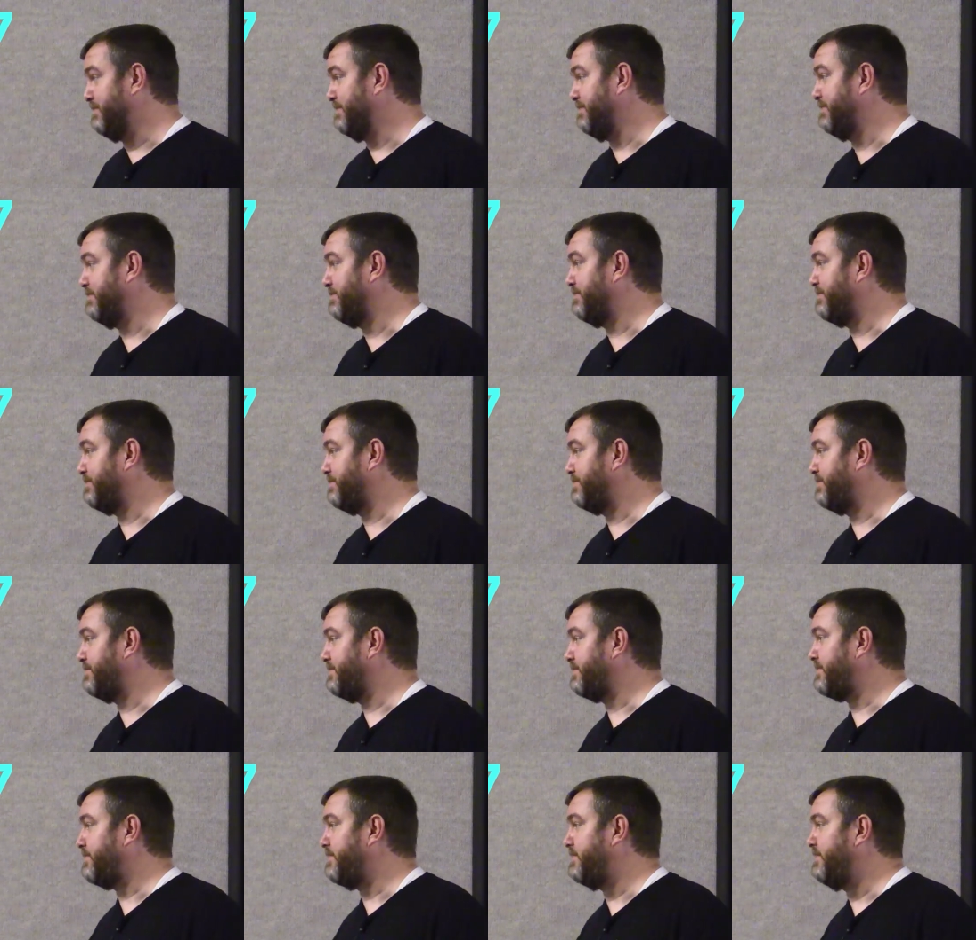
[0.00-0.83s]

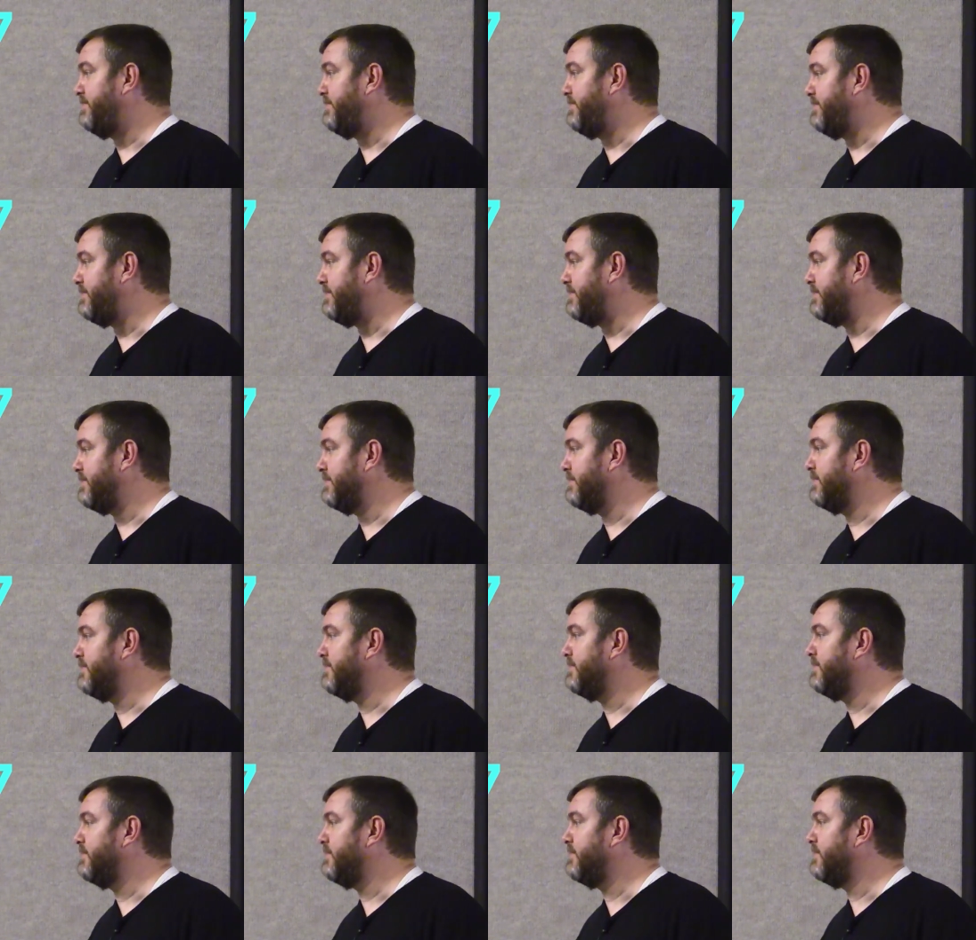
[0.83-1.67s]

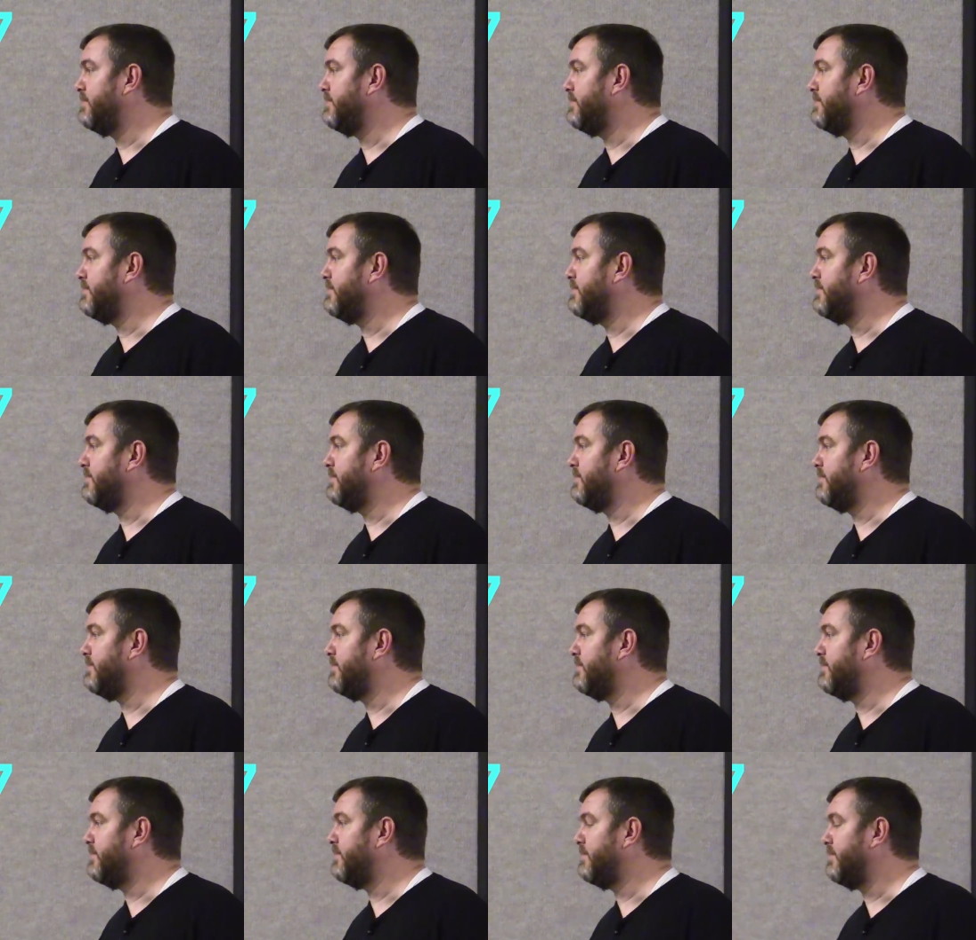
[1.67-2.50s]

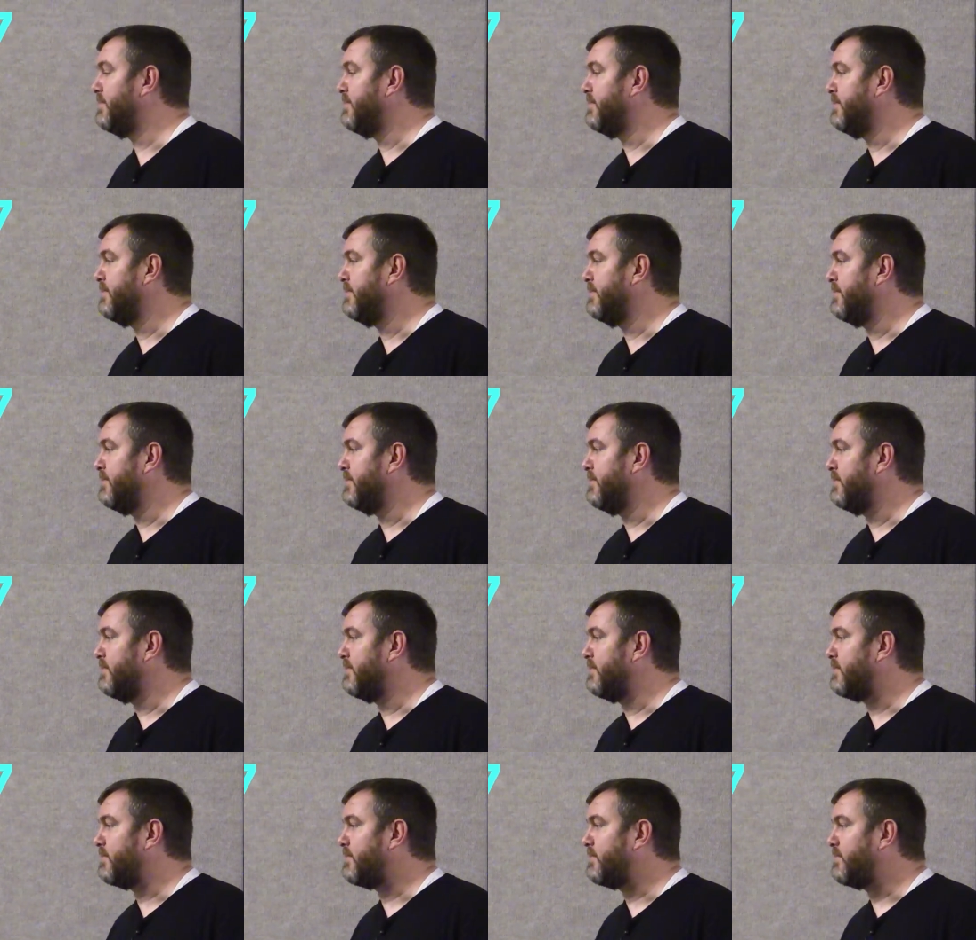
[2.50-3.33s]

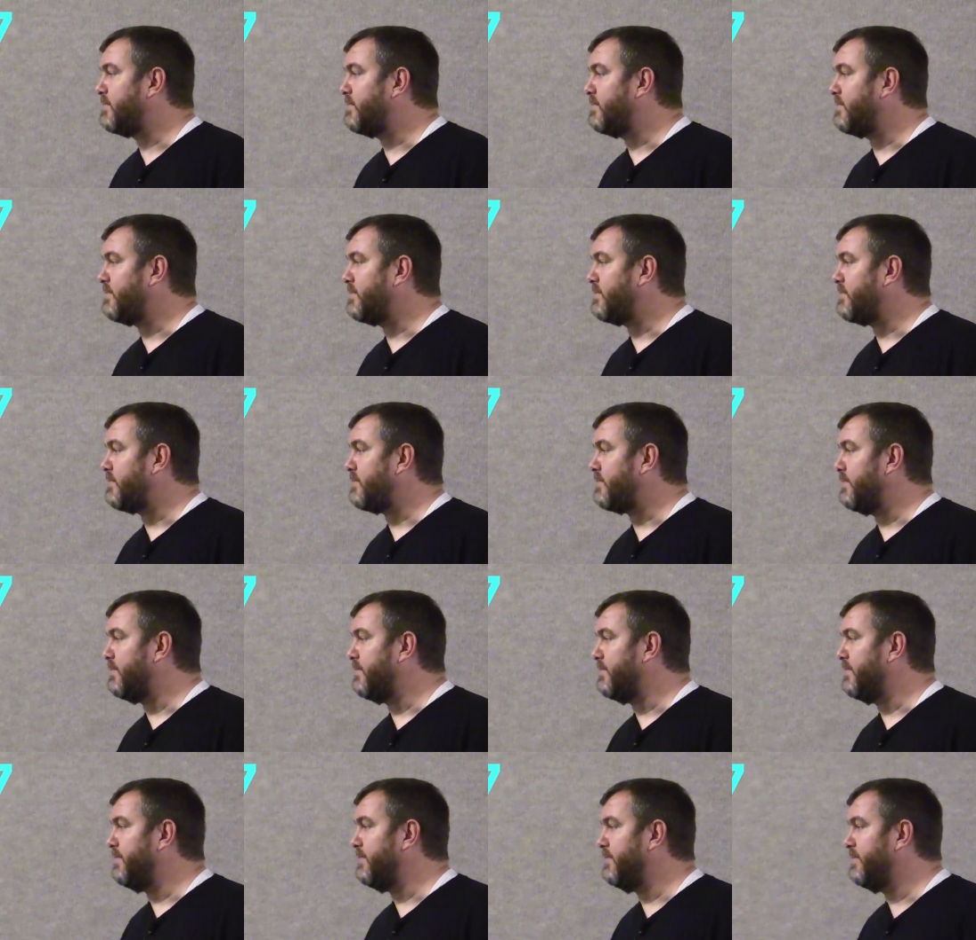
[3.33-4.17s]

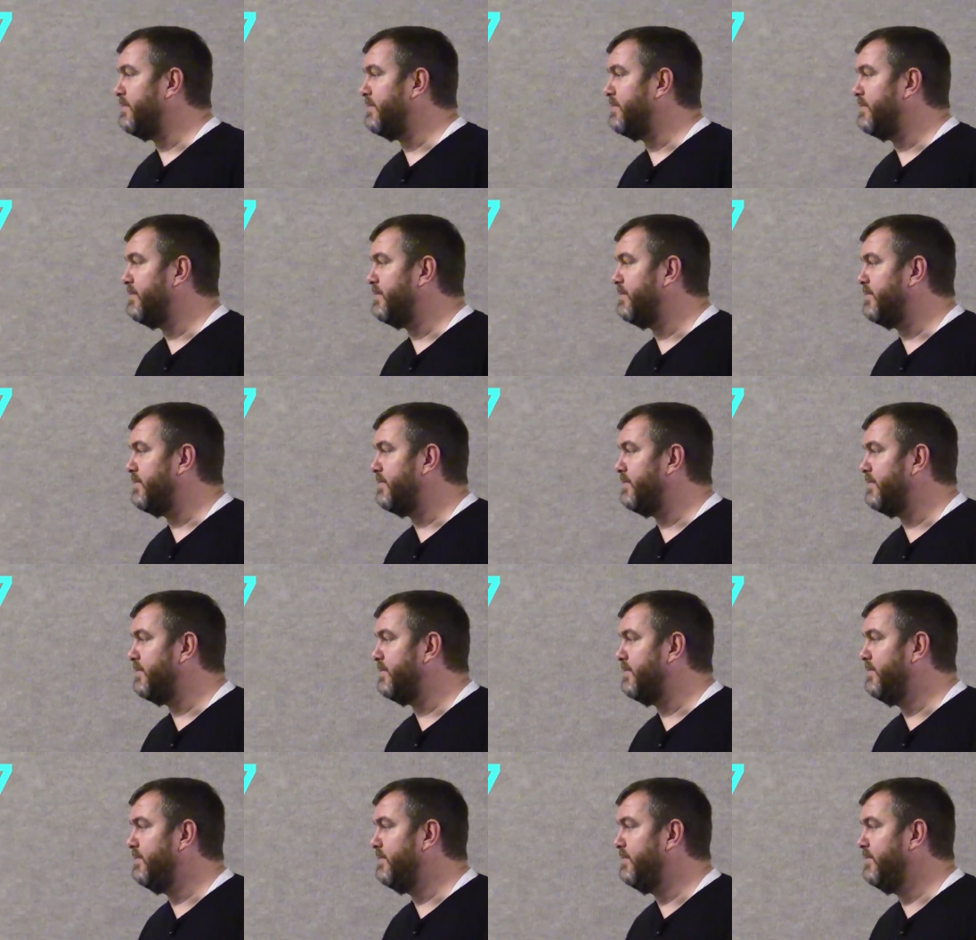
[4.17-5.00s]

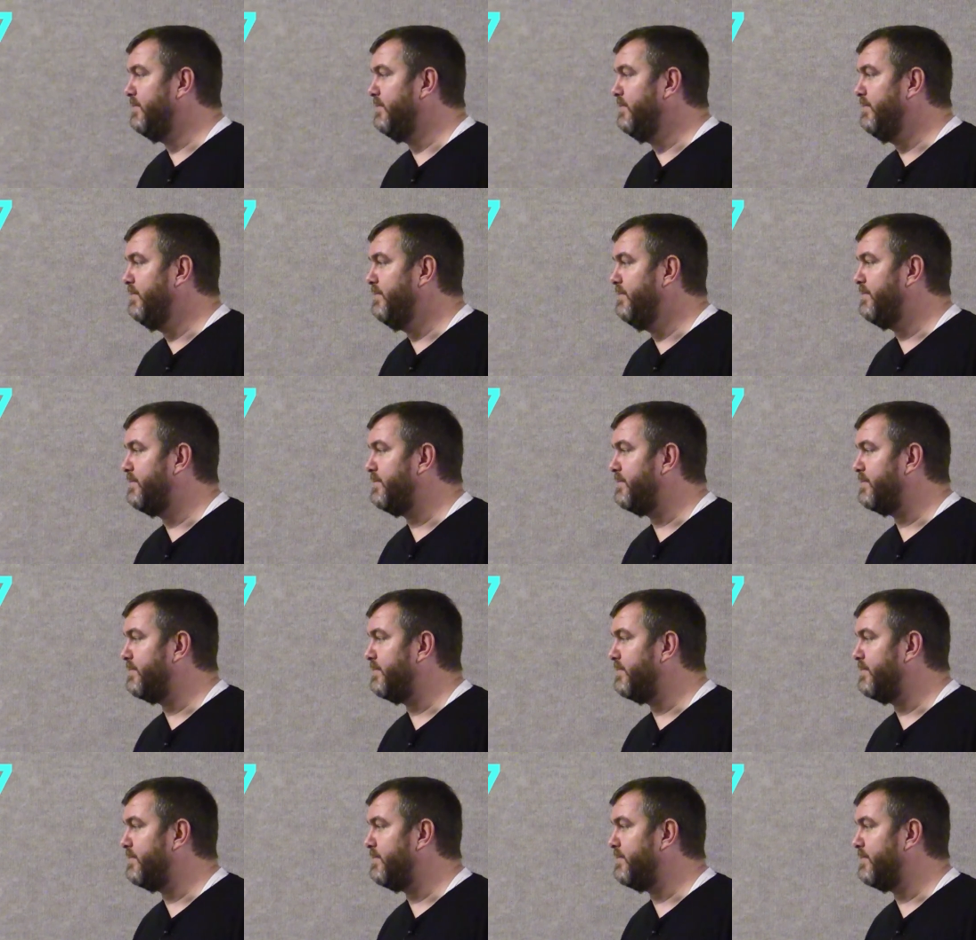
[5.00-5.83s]

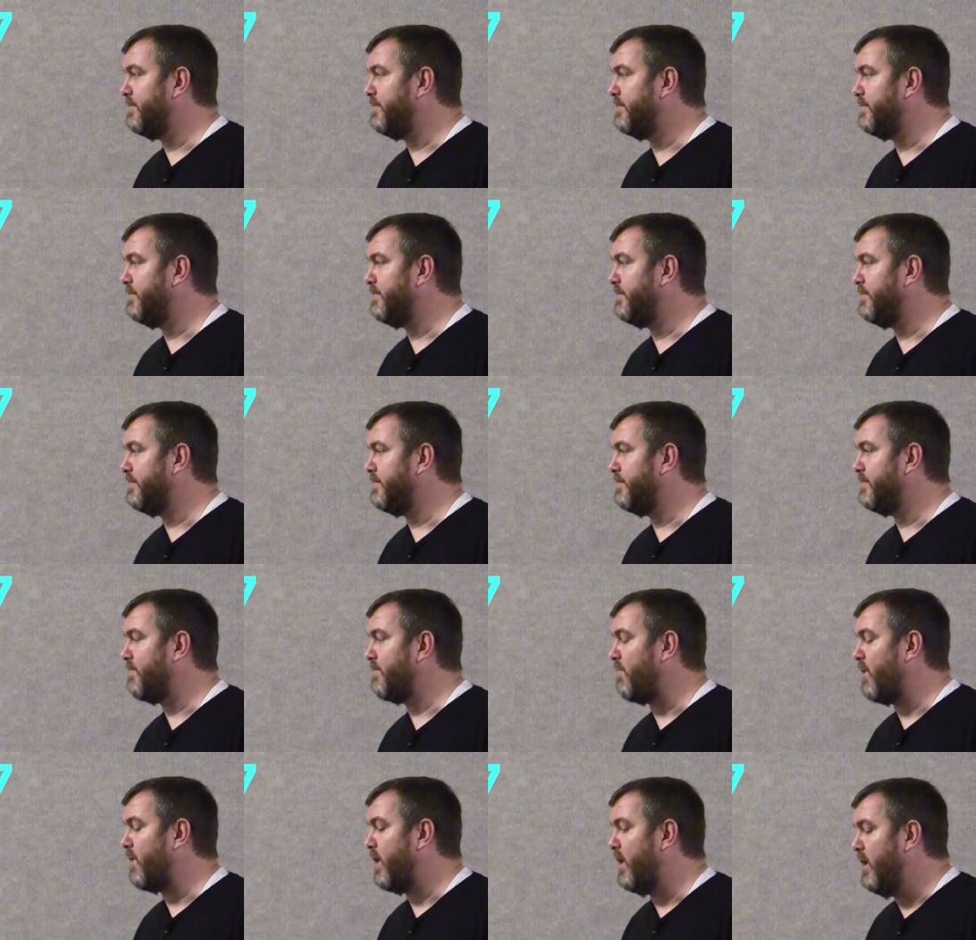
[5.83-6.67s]

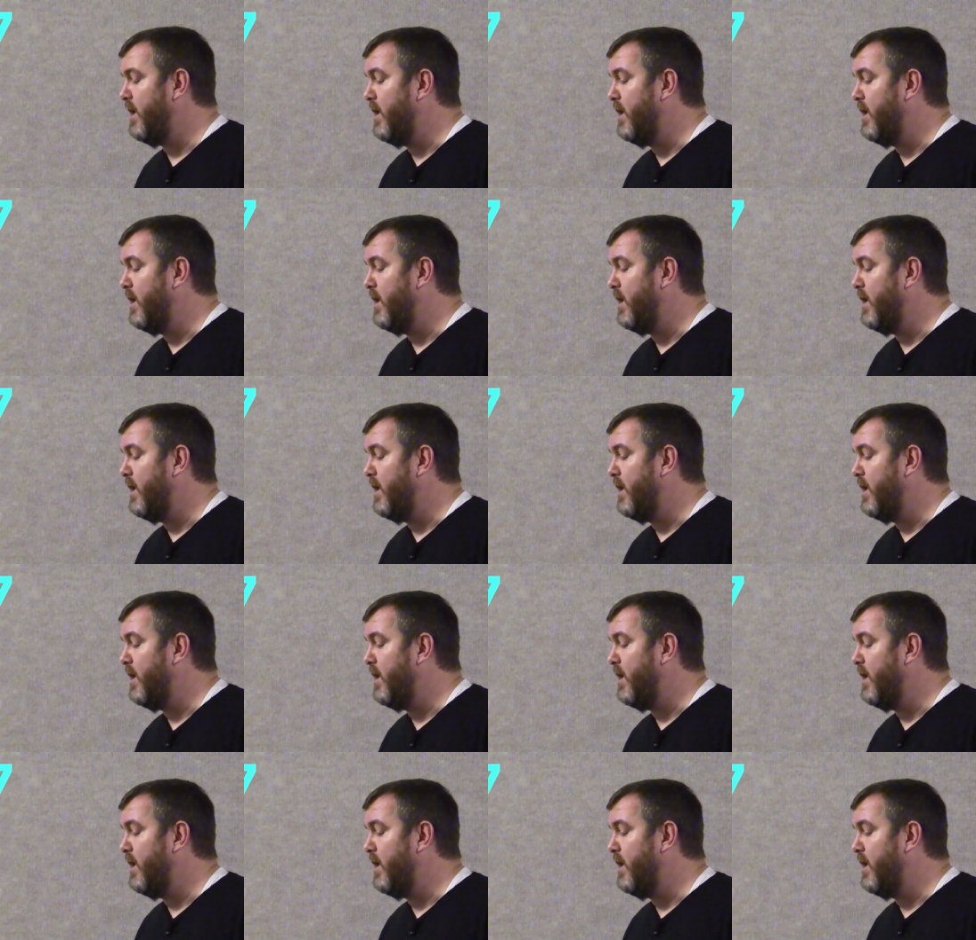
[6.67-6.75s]
Nothing is said.